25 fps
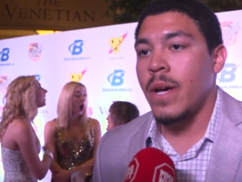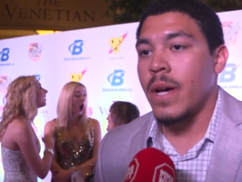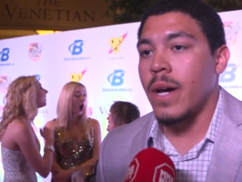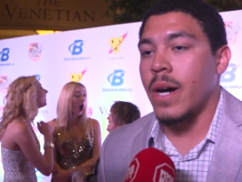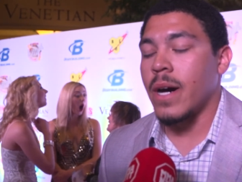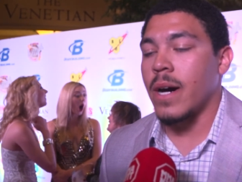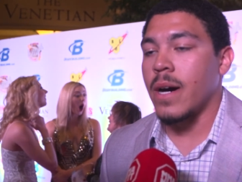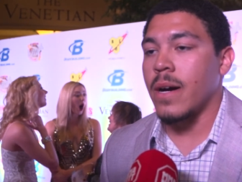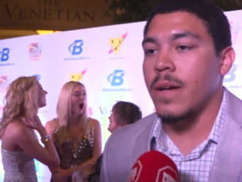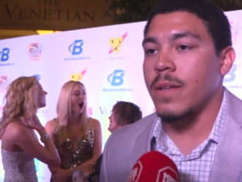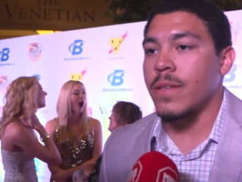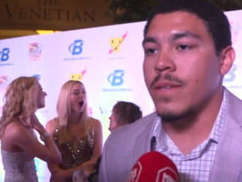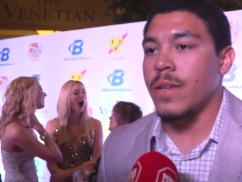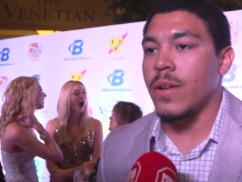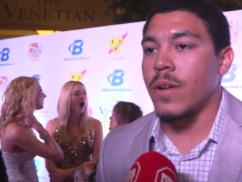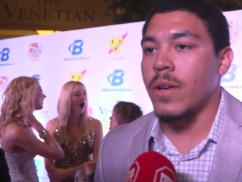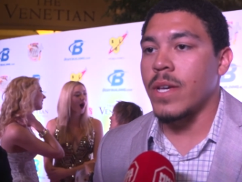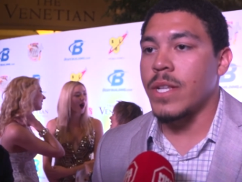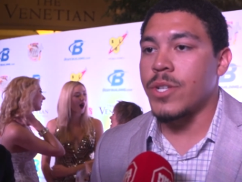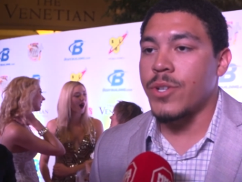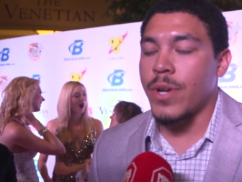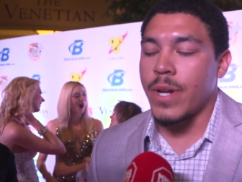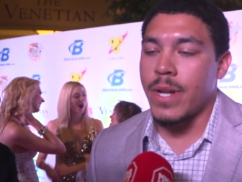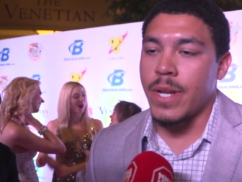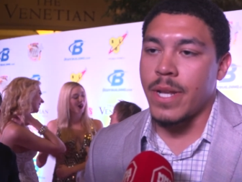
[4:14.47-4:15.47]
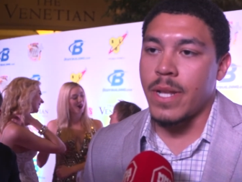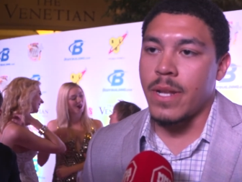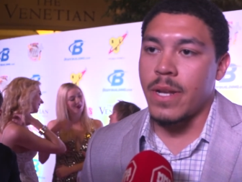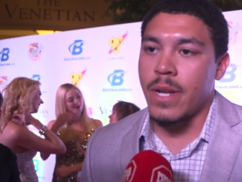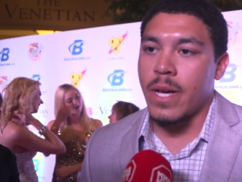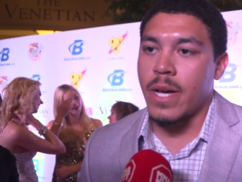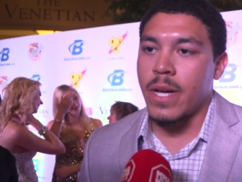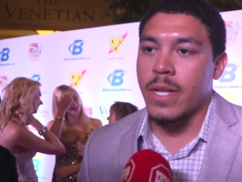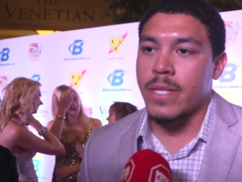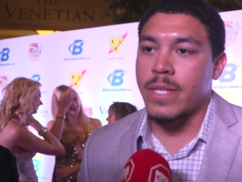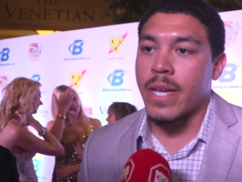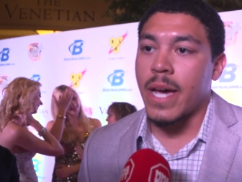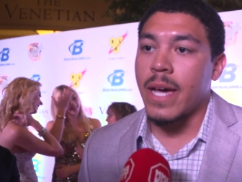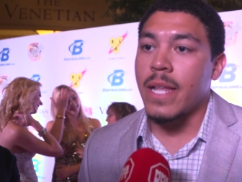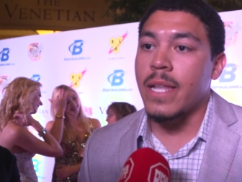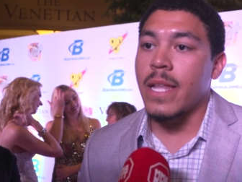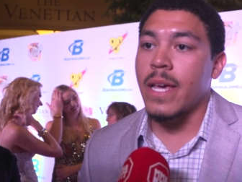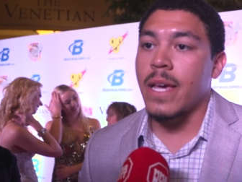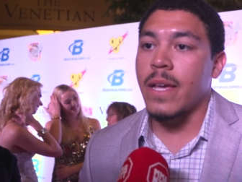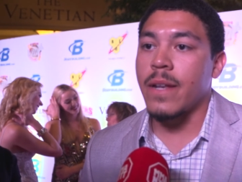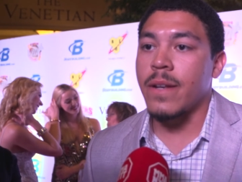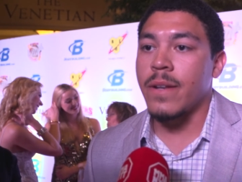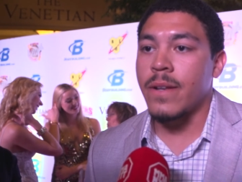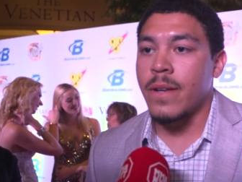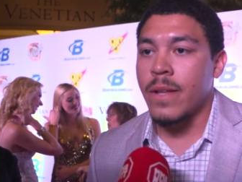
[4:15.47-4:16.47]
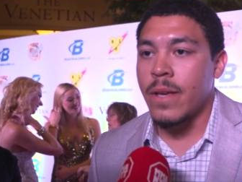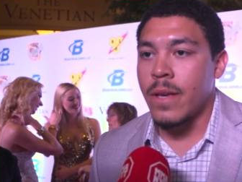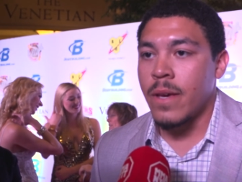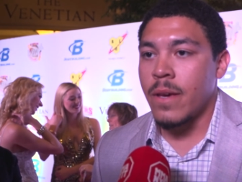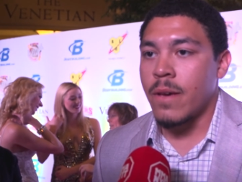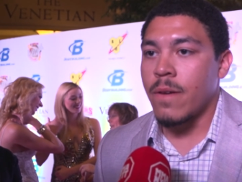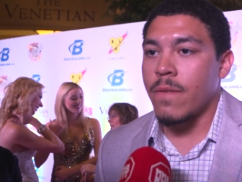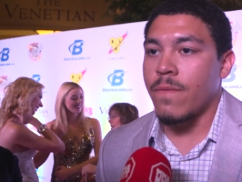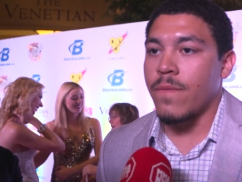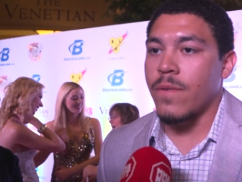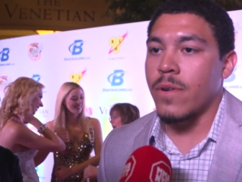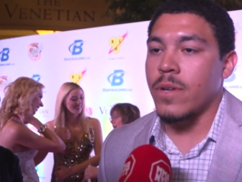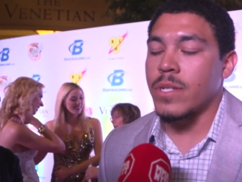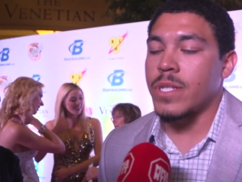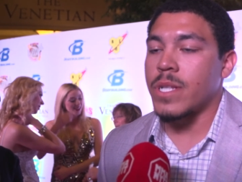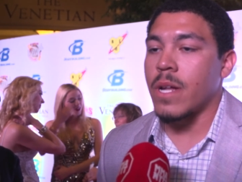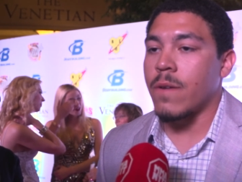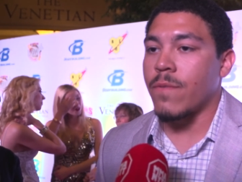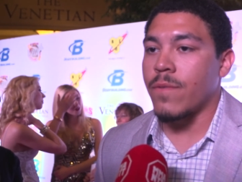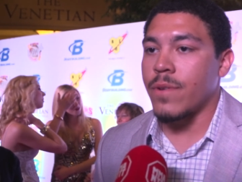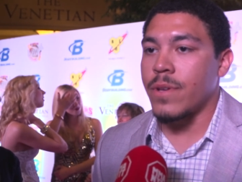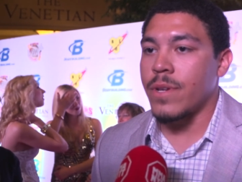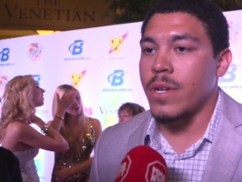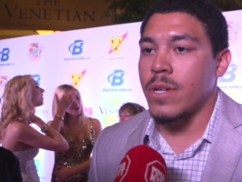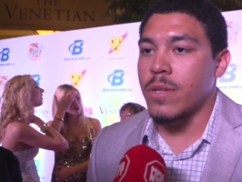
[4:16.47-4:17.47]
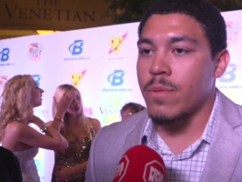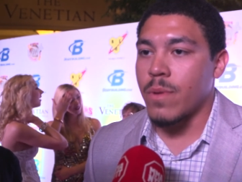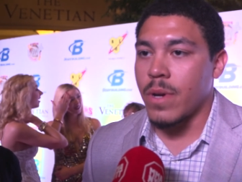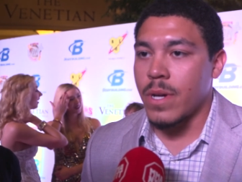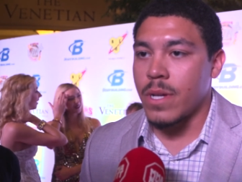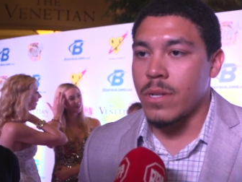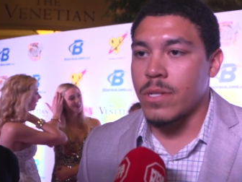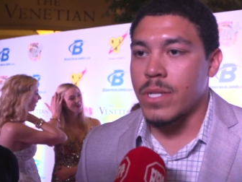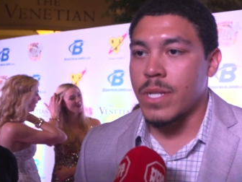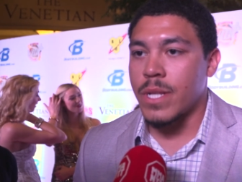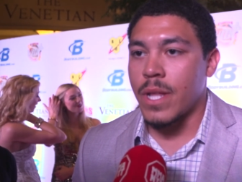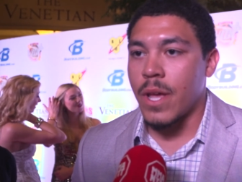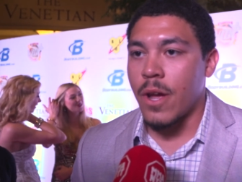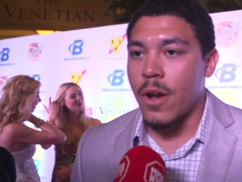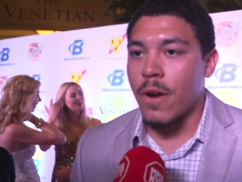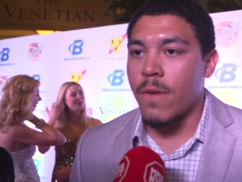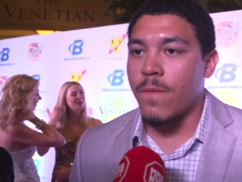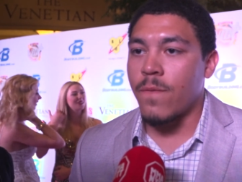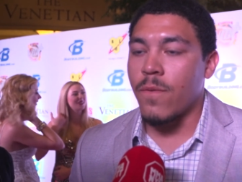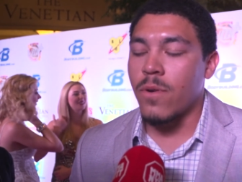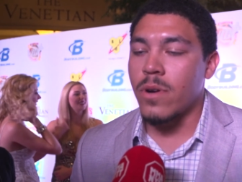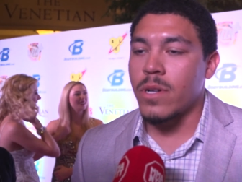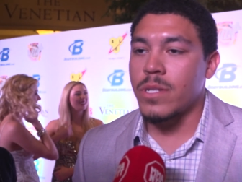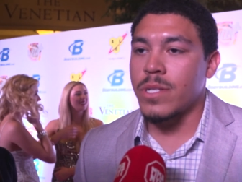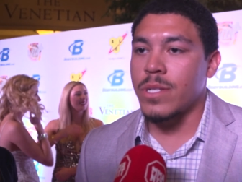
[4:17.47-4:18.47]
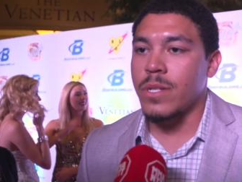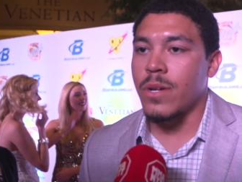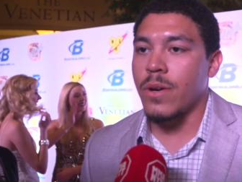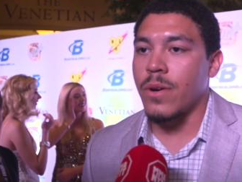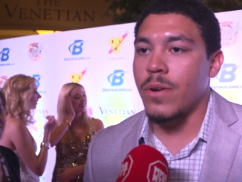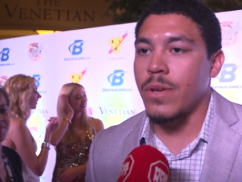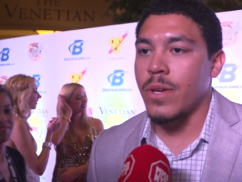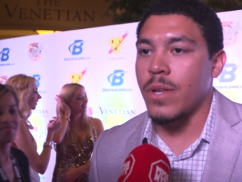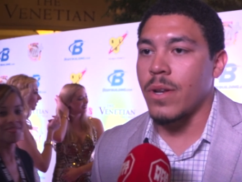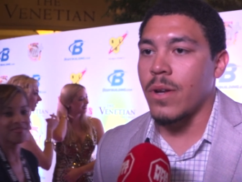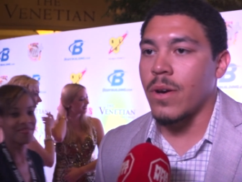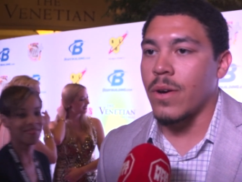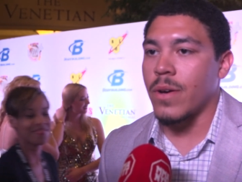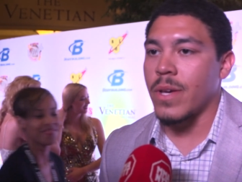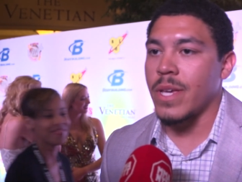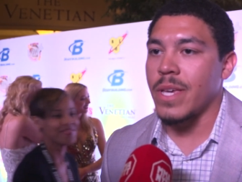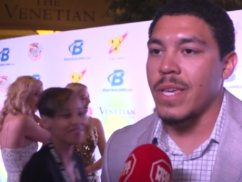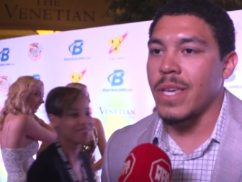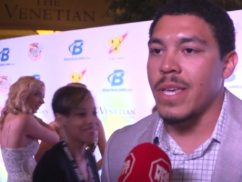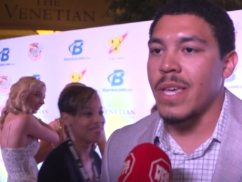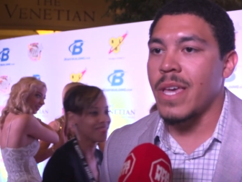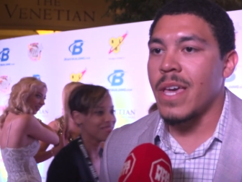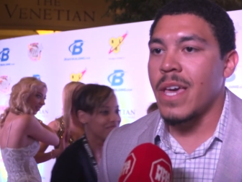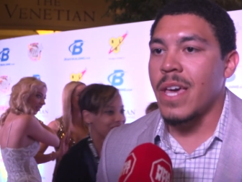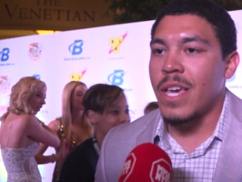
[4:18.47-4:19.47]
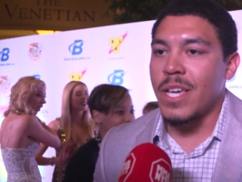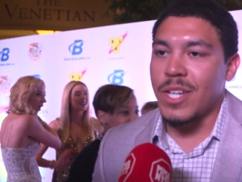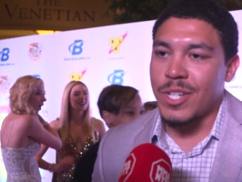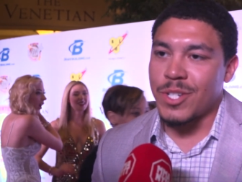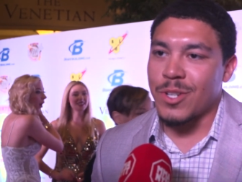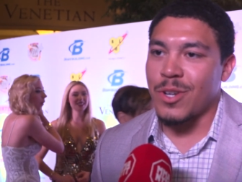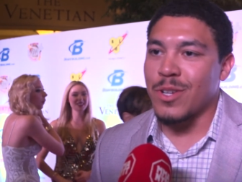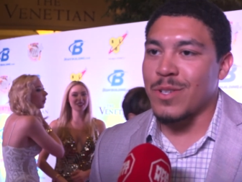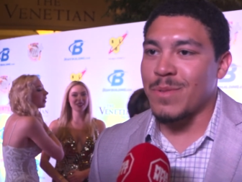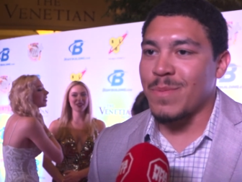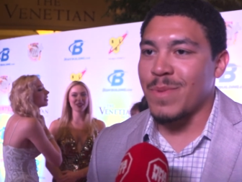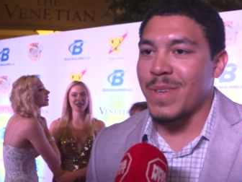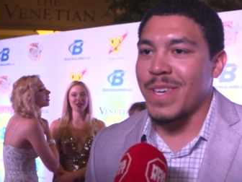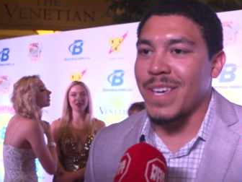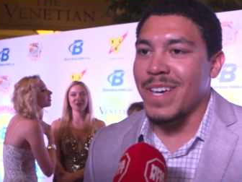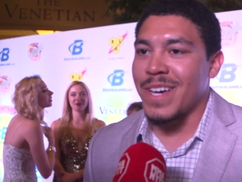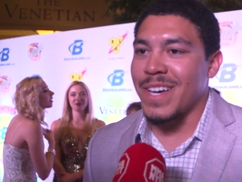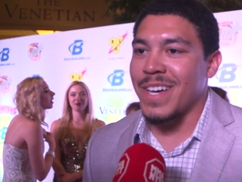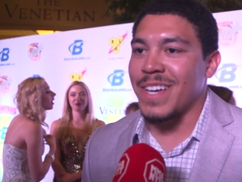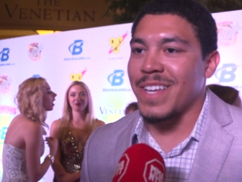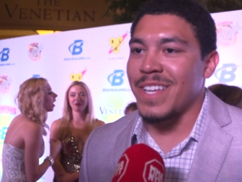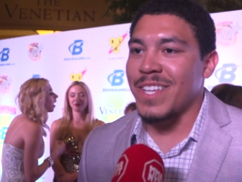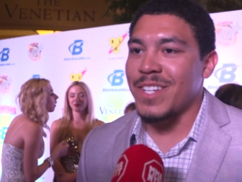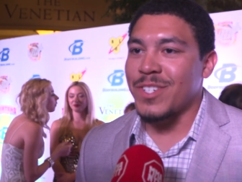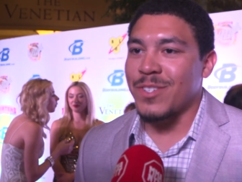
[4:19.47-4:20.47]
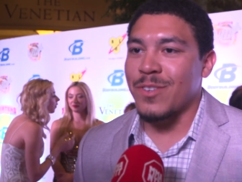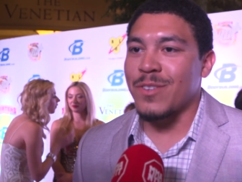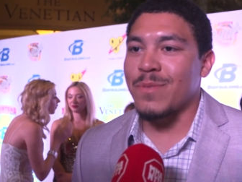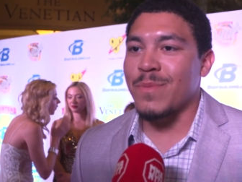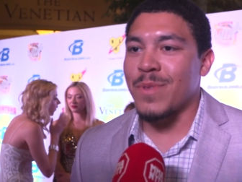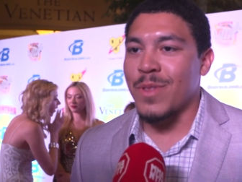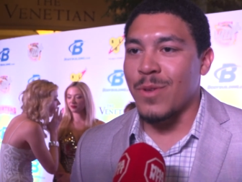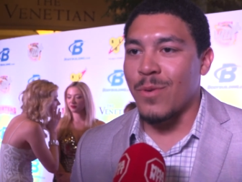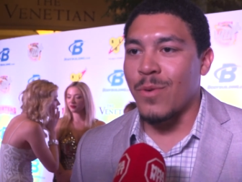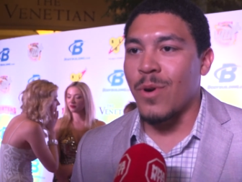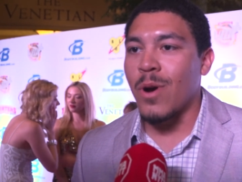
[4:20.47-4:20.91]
Uh, you know, he trained in uh, Thailand for several years while he was in the Air Force. So you know, he he shows me uh, he shows me the